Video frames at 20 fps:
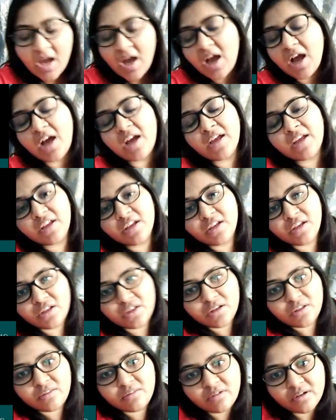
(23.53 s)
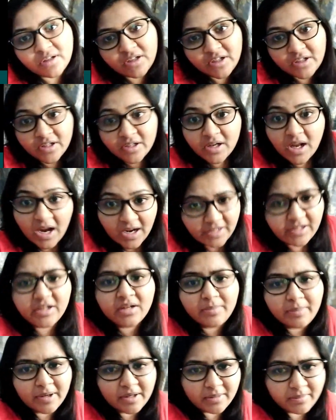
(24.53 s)
I studied in IT
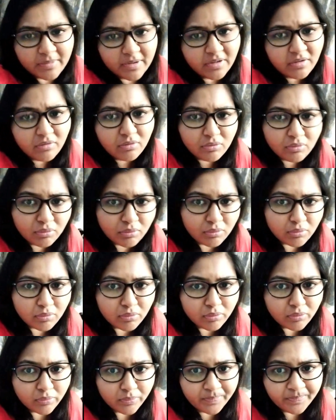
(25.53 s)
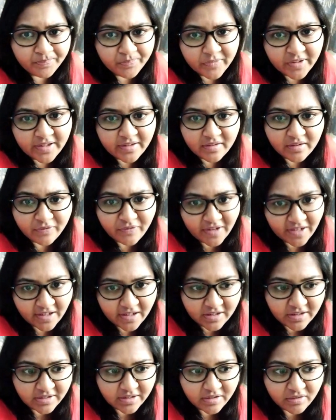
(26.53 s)
department, so yes, the
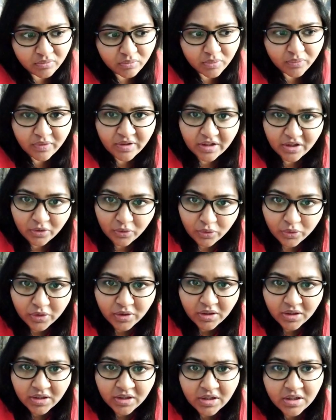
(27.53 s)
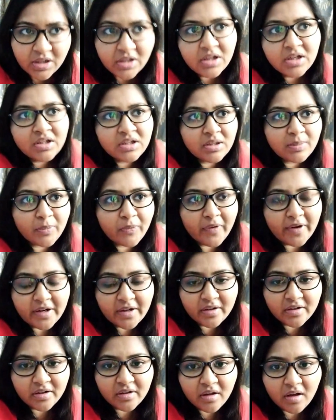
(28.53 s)
faculties were very good. They
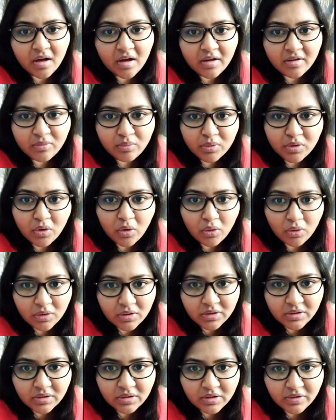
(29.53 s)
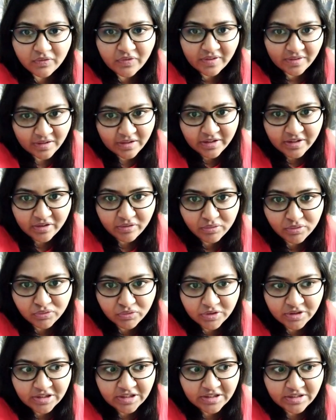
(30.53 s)
provided us with all the facilities which were
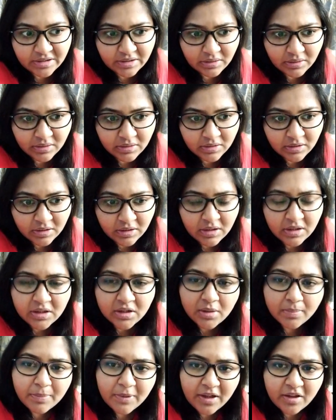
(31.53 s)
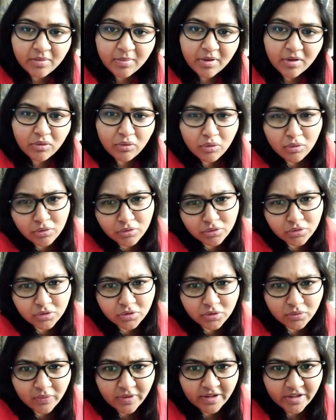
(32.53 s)
needed. The placements were
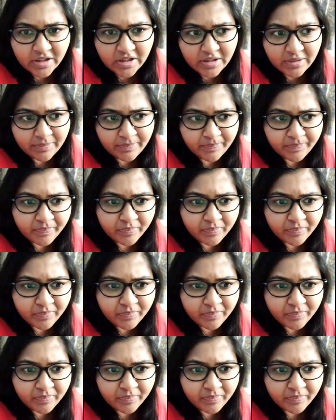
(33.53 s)
also very